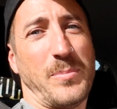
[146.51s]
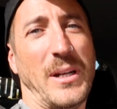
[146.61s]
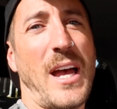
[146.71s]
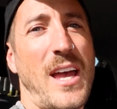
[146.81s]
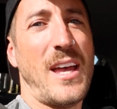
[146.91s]

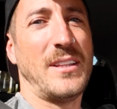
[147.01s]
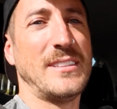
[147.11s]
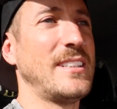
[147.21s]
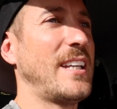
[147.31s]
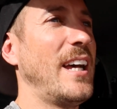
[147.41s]
But I, uh,
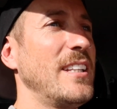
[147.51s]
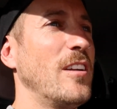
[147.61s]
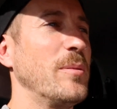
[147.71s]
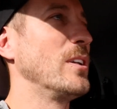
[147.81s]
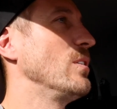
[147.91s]
this is a car that
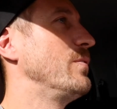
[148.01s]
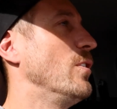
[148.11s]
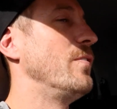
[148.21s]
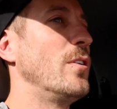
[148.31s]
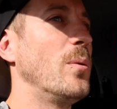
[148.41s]
I've been looking
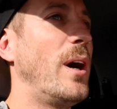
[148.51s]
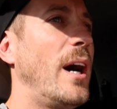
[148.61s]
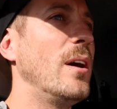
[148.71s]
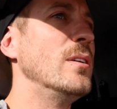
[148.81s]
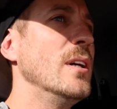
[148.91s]
for for a
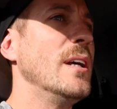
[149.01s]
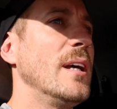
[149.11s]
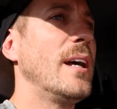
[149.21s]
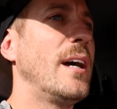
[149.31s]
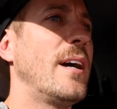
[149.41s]
while.
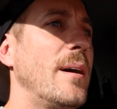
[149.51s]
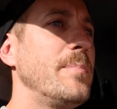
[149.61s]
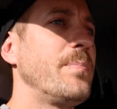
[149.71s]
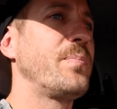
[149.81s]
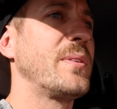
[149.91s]

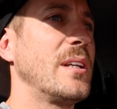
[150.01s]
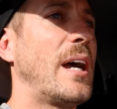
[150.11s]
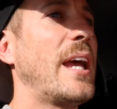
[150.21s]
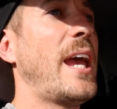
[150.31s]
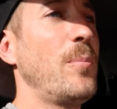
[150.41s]
Um,
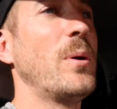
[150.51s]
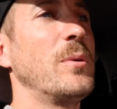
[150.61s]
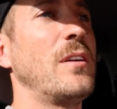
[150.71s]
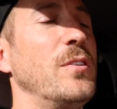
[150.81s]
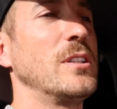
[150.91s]
I had one
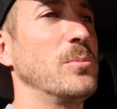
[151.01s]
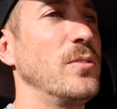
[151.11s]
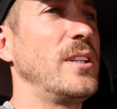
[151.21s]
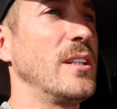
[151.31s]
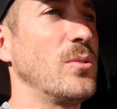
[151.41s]
when I first
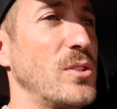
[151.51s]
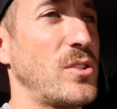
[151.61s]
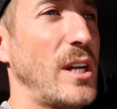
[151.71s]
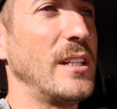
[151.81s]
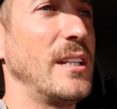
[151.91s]
moved here to
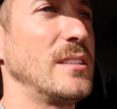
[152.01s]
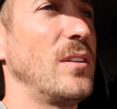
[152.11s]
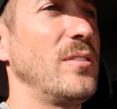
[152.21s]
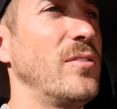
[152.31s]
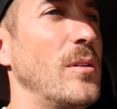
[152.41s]
Australia,
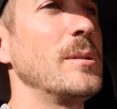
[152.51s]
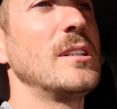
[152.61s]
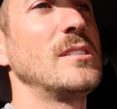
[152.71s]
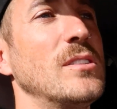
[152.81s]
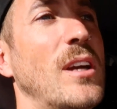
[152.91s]
so if you follow me
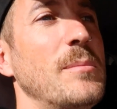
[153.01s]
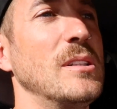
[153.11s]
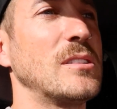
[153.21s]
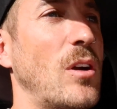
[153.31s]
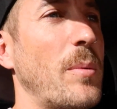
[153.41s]
on Instagram and
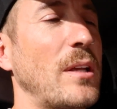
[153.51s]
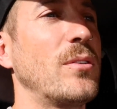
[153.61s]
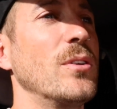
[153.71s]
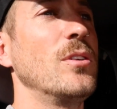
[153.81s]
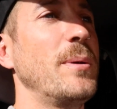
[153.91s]
you scroll back
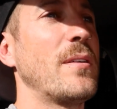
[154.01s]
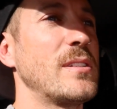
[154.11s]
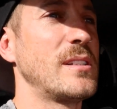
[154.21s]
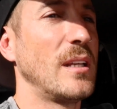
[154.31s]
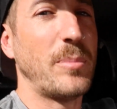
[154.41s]
through, you'll be
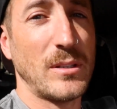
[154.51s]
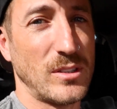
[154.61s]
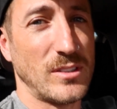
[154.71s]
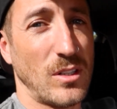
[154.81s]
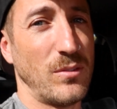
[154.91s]
able to see
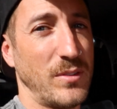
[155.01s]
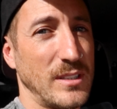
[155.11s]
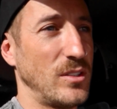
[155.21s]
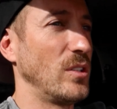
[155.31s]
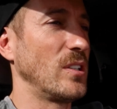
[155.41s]
pictures of
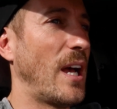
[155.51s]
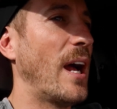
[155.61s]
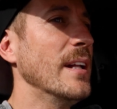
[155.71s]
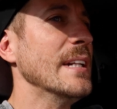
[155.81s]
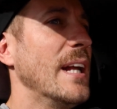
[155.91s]
this certain
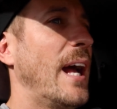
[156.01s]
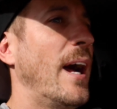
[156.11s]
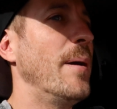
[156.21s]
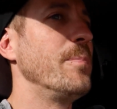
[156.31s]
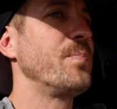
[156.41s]
car.
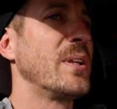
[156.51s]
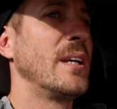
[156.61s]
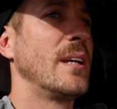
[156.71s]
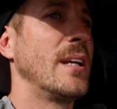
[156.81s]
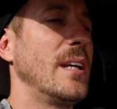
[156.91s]

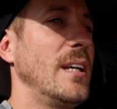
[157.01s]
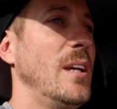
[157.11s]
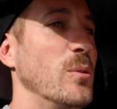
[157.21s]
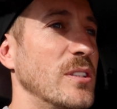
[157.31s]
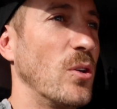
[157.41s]
Um,
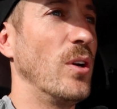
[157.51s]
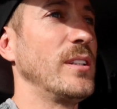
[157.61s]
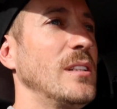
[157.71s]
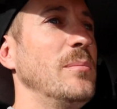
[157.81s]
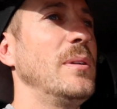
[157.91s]
it was
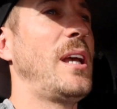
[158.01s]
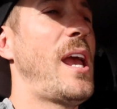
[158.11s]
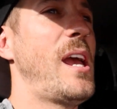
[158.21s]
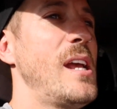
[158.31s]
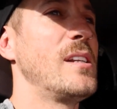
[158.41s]
awesome
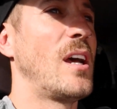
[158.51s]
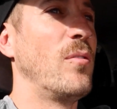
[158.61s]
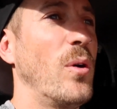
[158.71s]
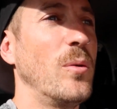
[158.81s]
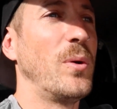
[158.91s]
and
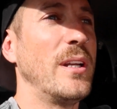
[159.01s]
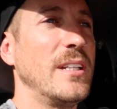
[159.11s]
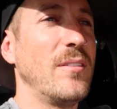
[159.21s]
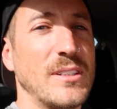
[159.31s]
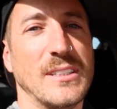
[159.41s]
I've wanted
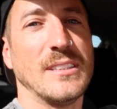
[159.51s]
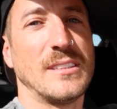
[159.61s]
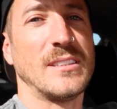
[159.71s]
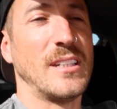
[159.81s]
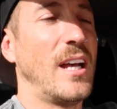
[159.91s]
one ever
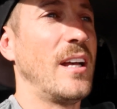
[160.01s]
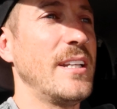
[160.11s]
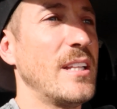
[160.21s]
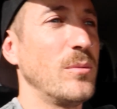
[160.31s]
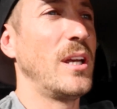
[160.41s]
since uh,
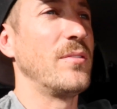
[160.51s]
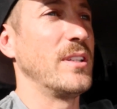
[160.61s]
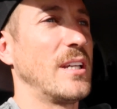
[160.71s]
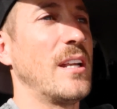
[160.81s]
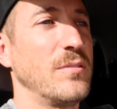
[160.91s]
now that we have
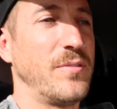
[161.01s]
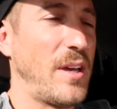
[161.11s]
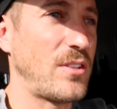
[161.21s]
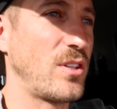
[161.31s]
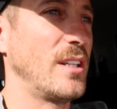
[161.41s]
the kind of
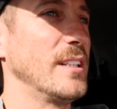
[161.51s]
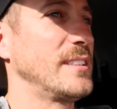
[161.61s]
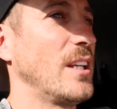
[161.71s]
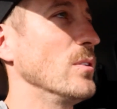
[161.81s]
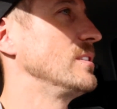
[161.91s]
factory and the
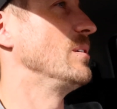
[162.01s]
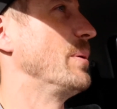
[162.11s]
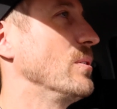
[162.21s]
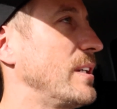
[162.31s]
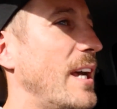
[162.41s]
skills to
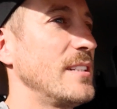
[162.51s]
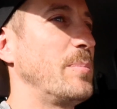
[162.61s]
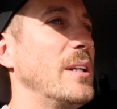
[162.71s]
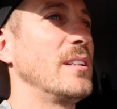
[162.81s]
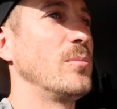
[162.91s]
build cars
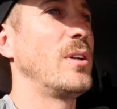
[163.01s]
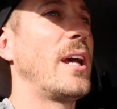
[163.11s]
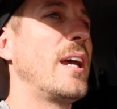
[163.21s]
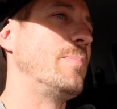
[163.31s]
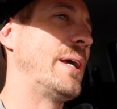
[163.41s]
better than what
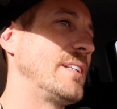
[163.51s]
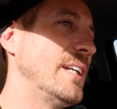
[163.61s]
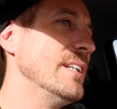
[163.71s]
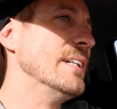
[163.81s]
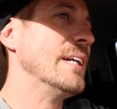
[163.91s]
I had back
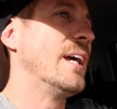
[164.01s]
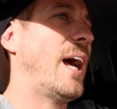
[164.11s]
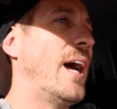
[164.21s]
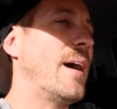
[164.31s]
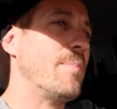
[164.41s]
then.
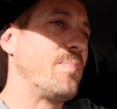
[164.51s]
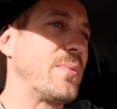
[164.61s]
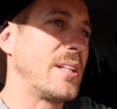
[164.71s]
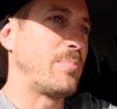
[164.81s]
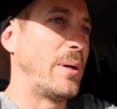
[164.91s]

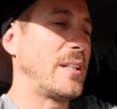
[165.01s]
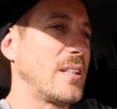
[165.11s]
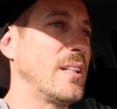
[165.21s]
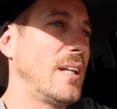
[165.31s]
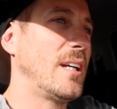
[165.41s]
Um, but
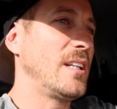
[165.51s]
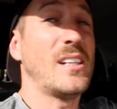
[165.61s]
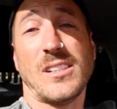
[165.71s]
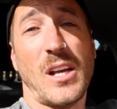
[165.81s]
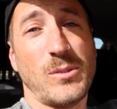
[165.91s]
uh,
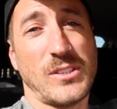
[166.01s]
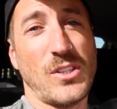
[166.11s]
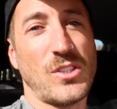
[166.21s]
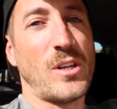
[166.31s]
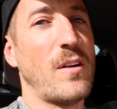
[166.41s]
yes, I was
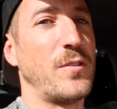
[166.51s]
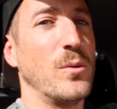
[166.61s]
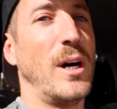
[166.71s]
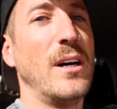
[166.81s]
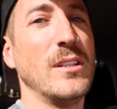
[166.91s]
searching around for
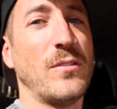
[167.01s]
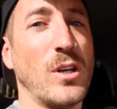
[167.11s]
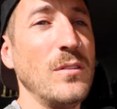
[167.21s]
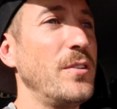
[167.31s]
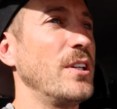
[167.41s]
a while and they've
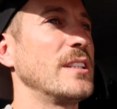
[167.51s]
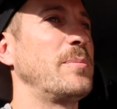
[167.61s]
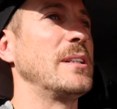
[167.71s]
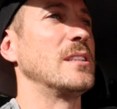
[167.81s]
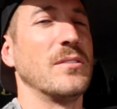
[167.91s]
gotten very
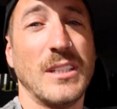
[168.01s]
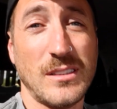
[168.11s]
expensive.